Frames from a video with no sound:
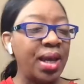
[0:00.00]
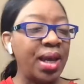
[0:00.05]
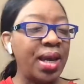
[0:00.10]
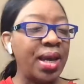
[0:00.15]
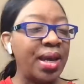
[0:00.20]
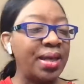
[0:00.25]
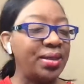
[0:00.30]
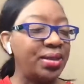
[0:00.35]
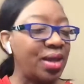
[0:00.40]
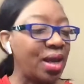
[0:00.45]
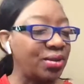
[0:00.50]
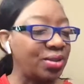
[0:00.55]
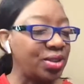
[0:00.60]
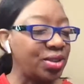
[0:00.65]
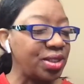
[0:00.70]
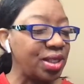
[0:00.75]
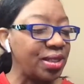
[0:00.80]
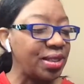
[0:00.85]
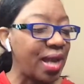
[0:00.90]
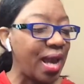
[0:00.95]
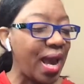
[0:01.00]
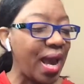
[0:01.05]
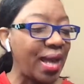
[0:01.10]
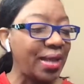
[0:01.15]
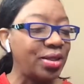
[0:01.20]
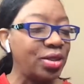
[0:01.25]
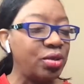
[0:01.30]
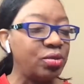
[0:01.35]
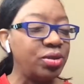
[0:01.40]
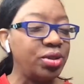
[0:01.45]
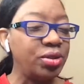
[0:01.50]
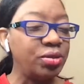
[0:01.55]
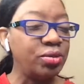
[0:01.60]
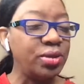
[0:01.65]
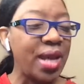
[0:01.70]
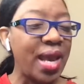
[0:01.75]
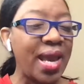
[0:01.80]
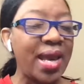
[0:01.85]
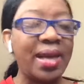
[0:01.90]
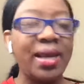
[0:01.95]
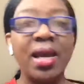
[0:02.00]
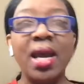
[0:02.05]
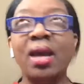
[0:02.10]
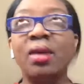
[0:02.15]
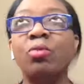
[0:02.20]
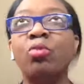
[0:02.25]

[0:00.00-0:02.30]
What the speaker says: And Dr. Sunday, how you do that?